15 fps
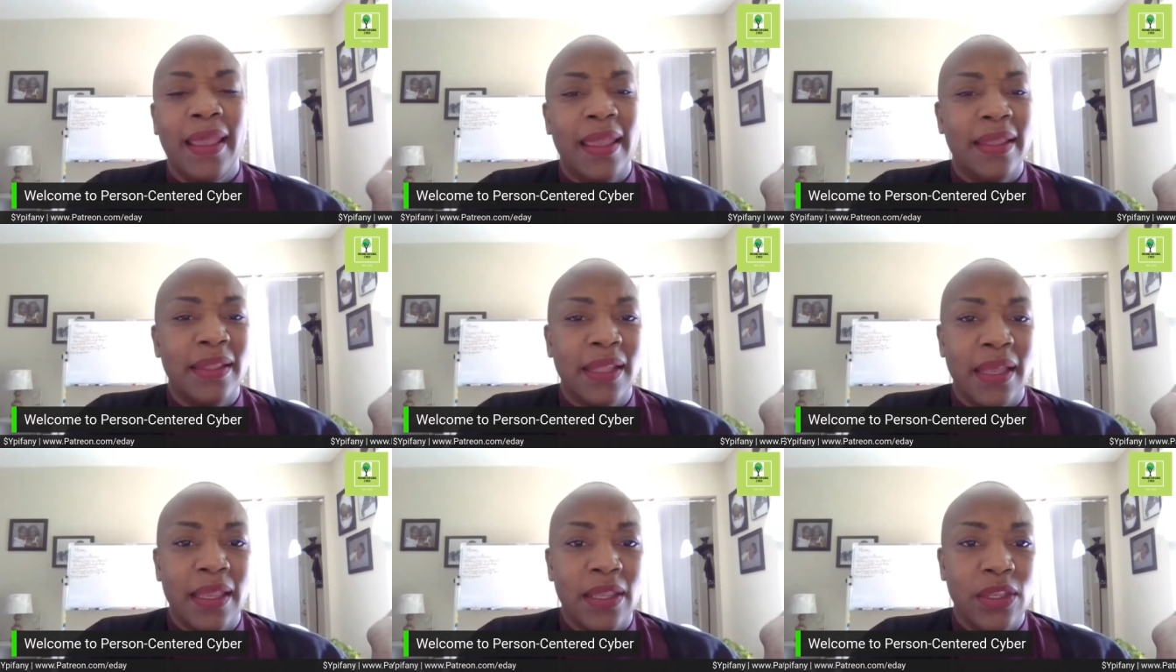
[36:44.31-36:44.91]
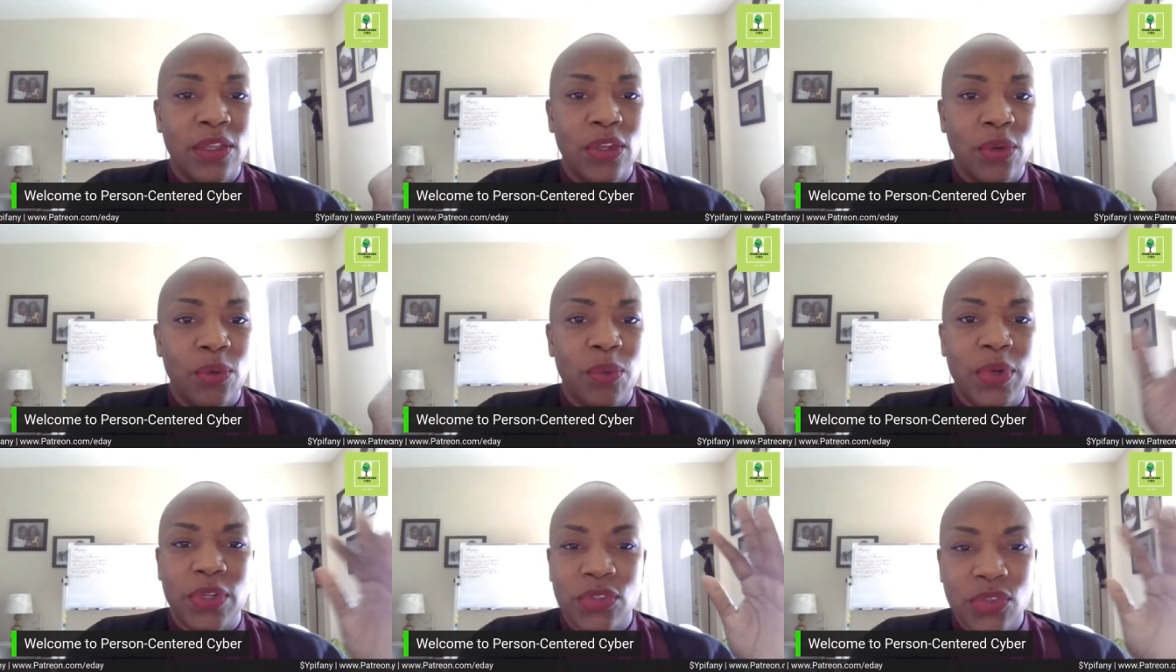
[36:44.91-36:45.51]
and like you know
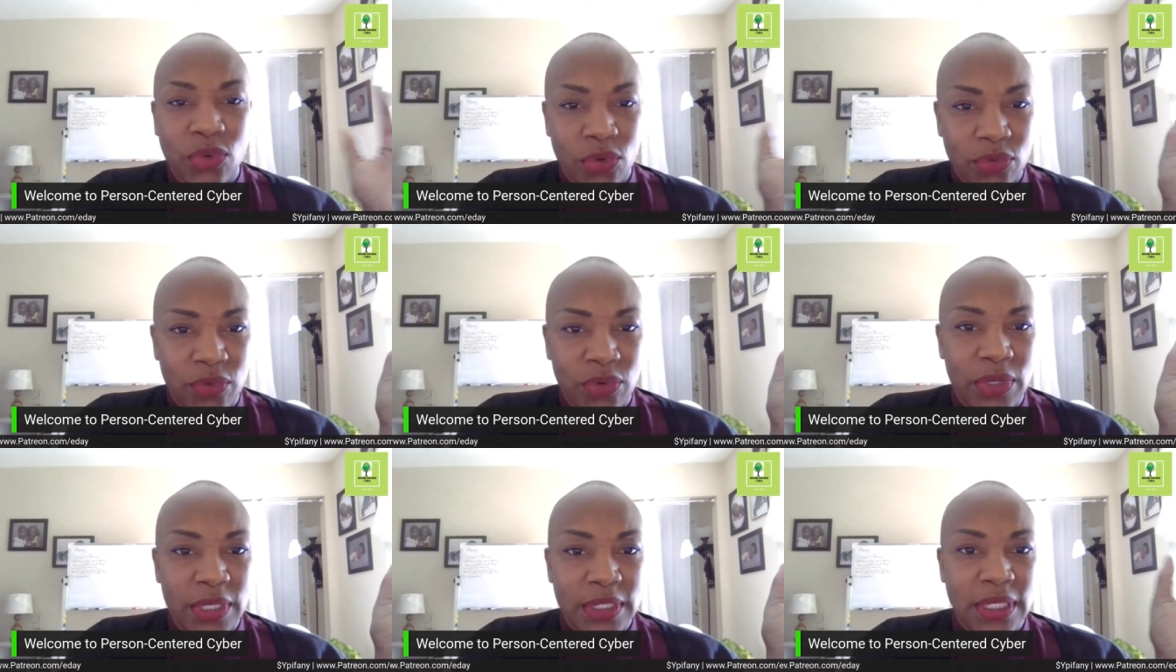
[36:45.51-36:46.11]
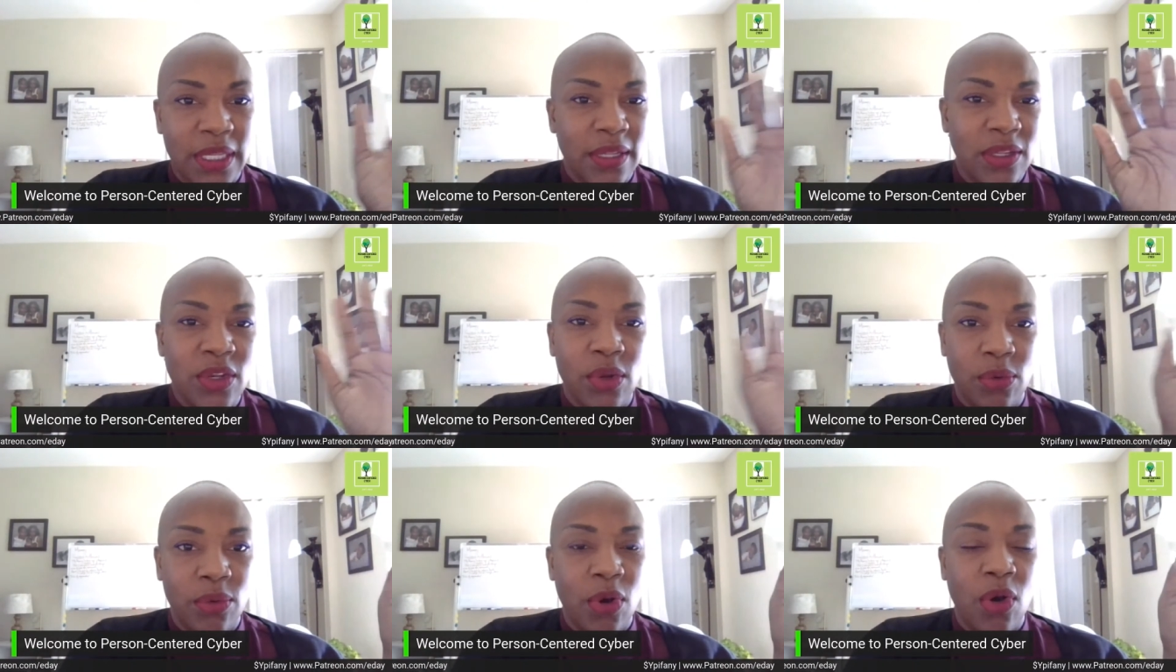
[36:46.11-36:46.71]
what a server is and you
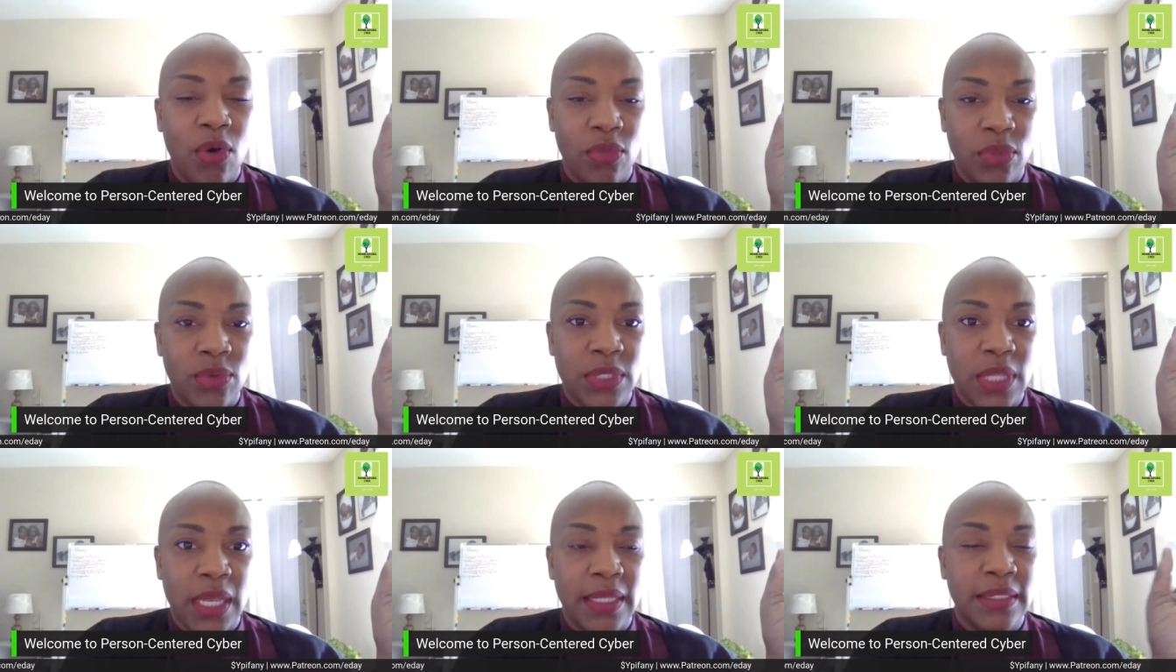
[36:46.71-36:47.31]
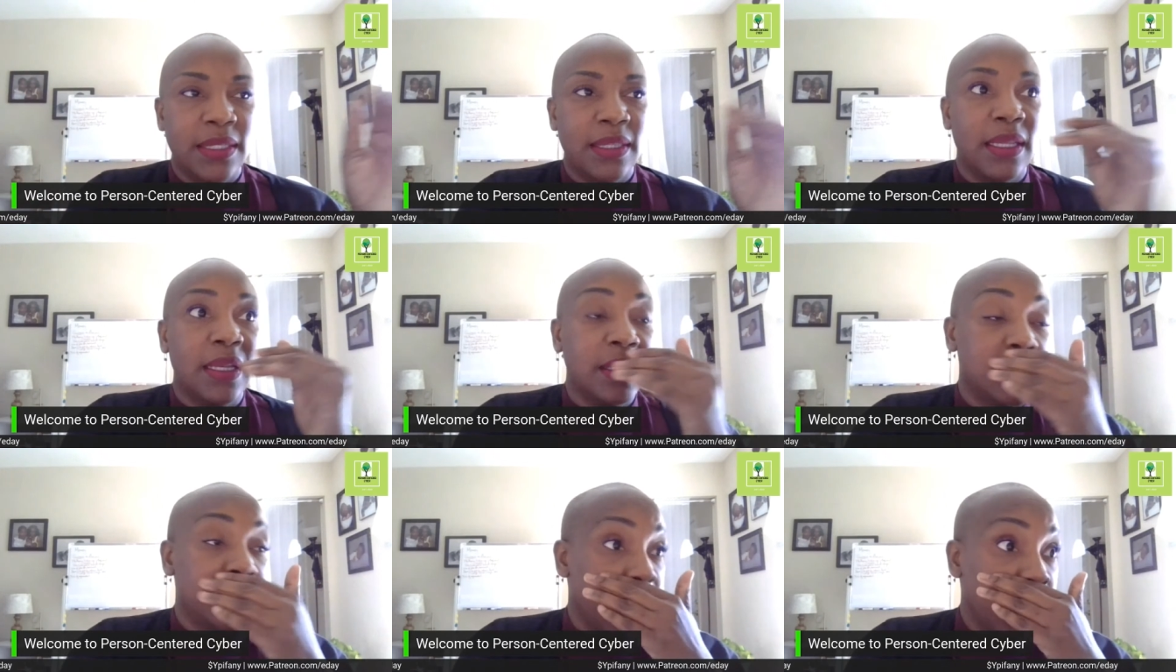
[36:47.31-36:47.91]
know all those kinds of
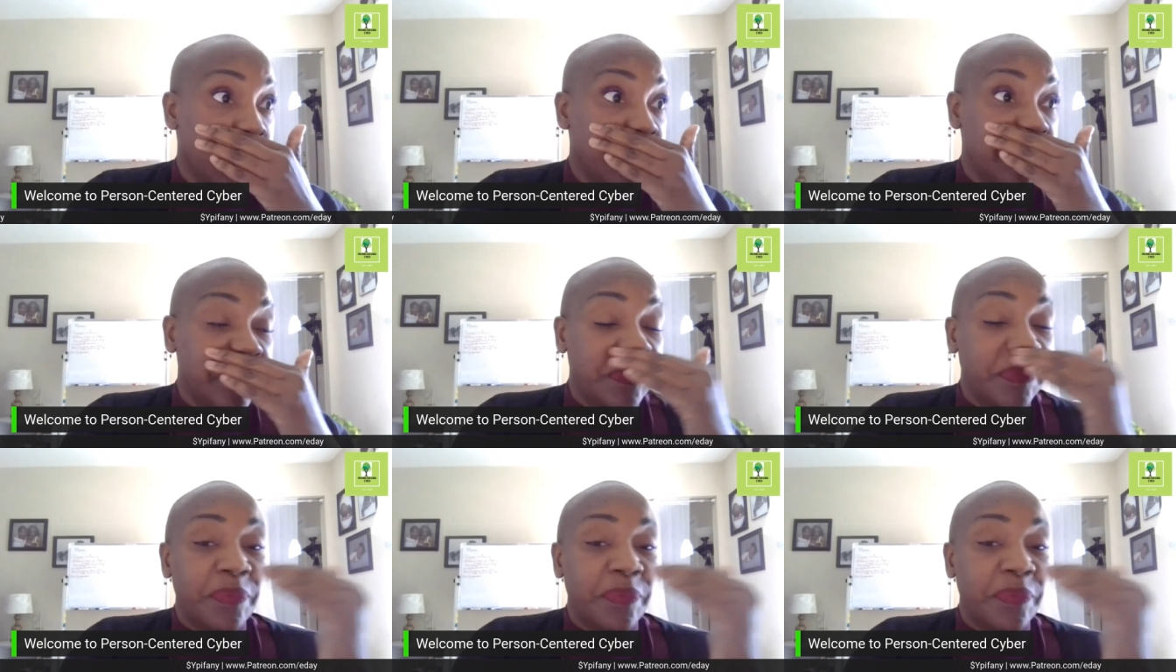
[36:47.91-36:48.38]
things but